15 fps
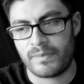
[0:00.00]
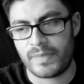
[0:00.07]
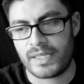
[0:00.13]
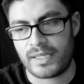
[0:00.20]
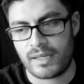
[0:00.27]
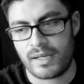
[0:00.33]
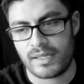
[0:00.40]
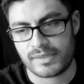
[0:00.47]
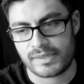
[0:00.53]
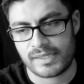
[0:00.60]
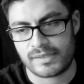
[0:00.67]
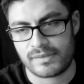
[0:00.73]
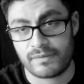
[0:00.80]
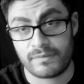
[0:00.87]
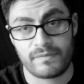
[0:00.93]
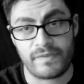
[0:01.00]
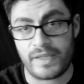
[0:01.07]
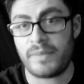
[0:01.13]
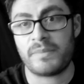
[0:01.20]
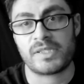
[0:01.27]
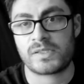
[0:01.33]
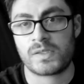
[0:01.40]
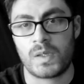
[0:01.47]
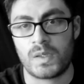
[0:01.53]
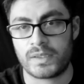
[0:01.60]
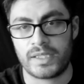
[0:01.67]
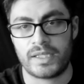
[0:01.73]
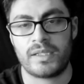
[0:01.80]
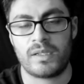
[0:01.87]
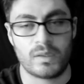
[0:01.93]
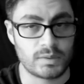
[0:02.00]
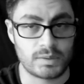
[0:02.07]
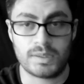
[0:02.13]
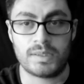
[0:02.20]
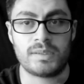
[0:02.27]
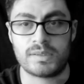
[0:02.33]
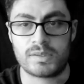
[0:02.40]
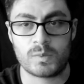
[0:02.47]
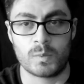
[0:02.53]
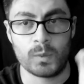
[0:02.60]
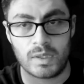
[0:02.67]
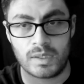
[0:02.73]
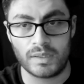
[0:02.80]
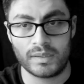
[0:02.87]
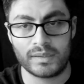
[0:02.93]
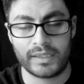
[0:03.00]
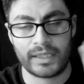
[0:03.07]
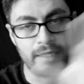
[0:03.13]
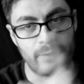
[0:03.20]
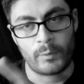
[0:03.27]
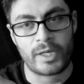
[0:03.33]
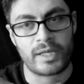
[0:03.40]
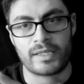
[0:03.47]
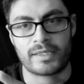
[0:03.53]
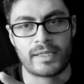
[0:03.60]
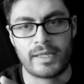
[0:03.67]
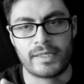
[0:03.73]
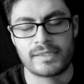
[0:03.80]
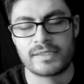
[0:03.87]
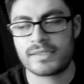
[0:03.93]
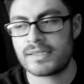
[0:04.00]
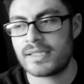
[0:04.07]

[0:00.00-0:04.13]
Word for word: because it's a famous song that adults will recognize